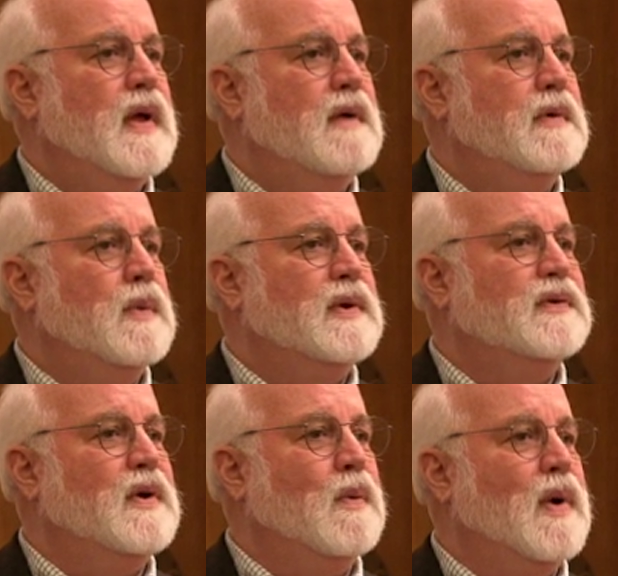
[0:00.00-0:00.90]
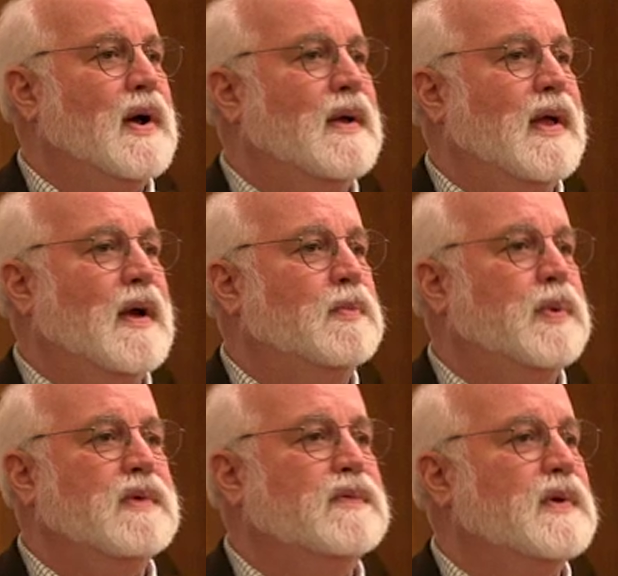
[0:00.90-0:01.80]
Every once in a while, how
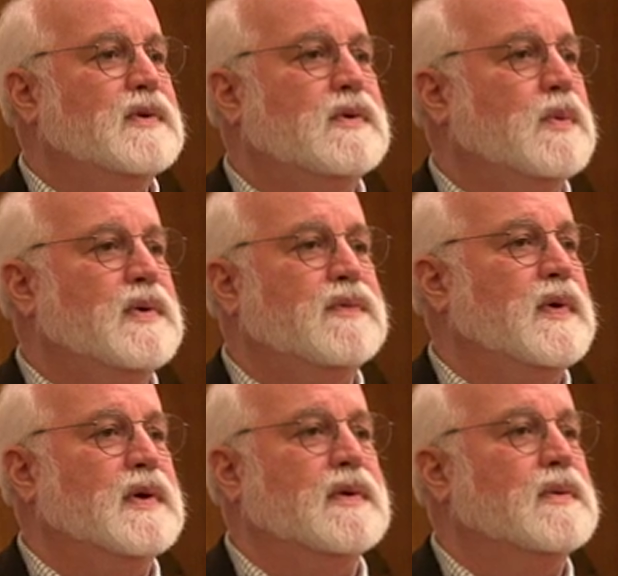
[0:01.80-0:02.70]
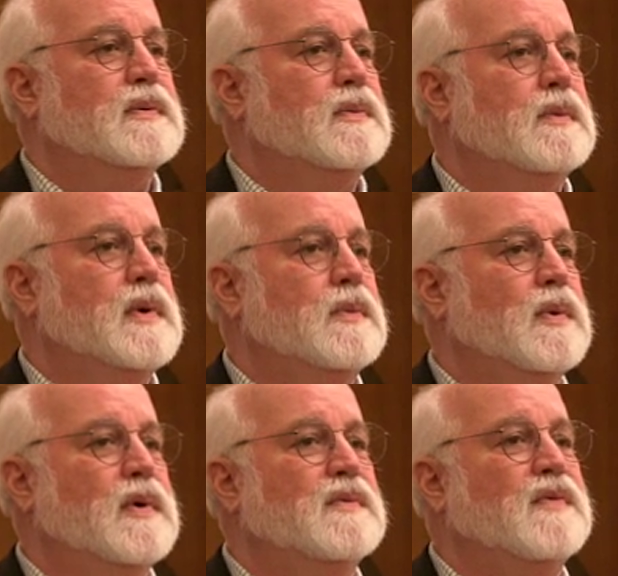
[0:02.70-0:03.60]
privileged we feel when
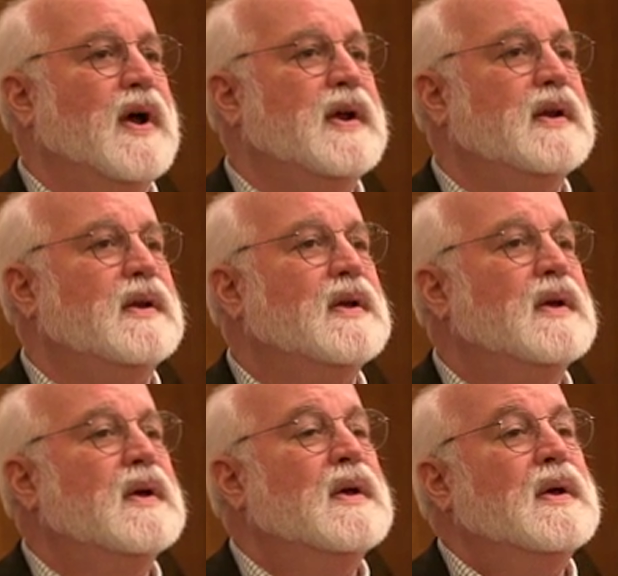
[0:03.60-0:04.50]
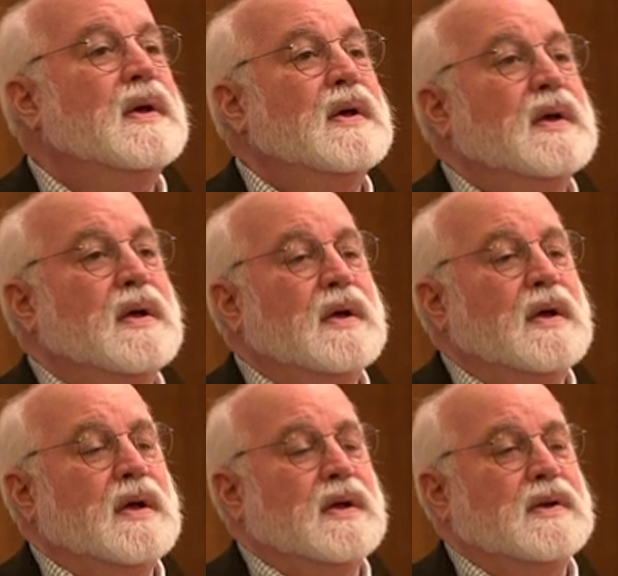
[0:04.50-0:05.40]
we're invited
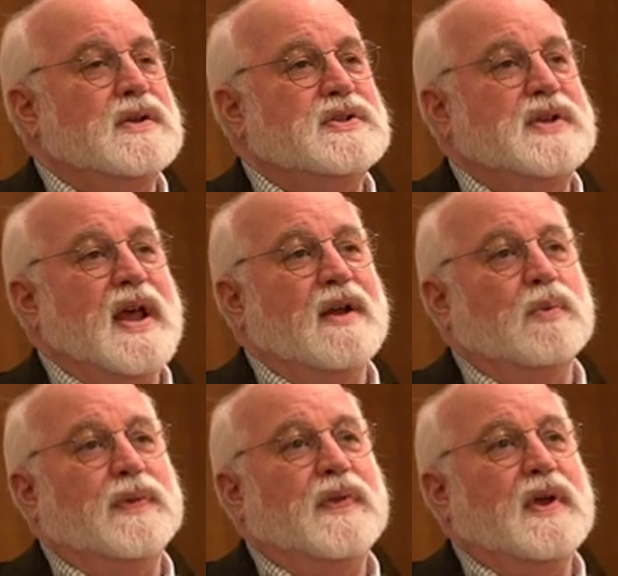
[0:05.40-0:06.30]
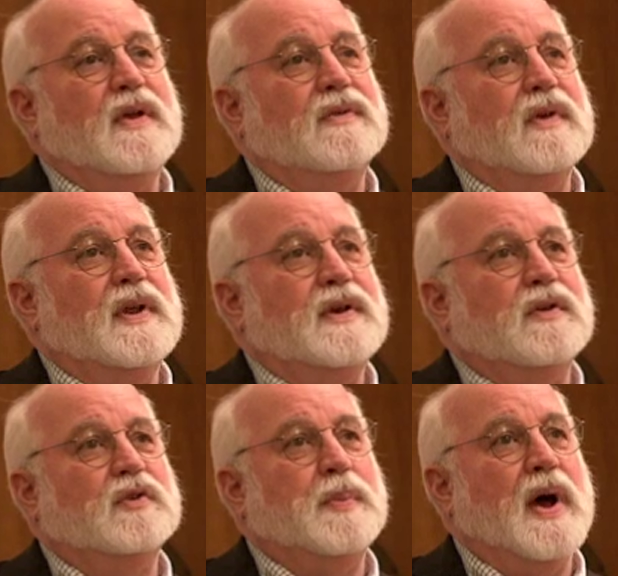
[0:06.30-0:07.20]
to stand with the easily
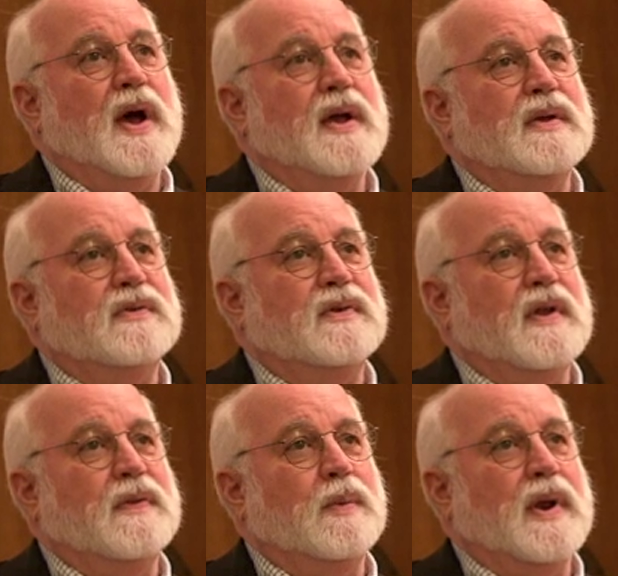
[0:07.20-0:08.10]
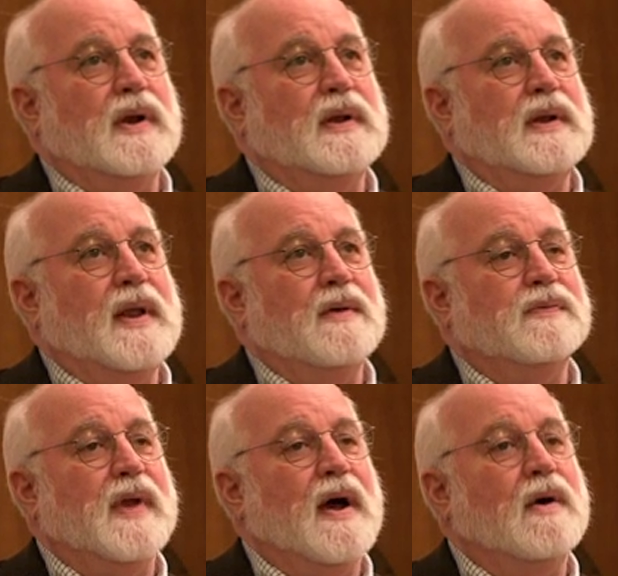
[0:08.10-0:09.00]
despised and the readily
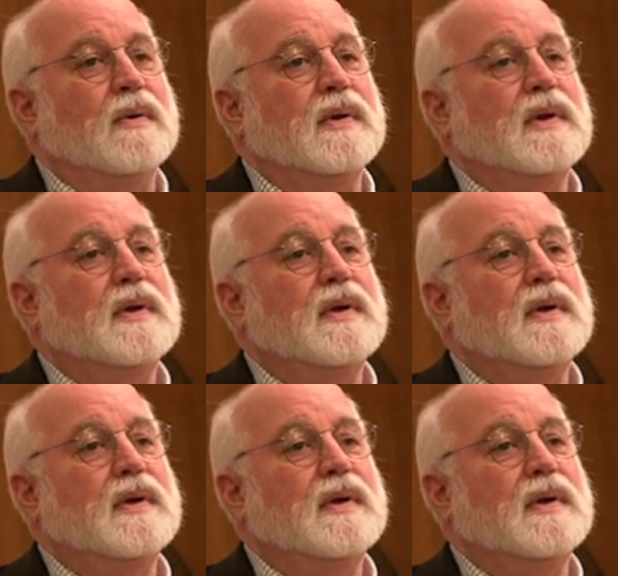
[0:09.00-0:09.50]
left out,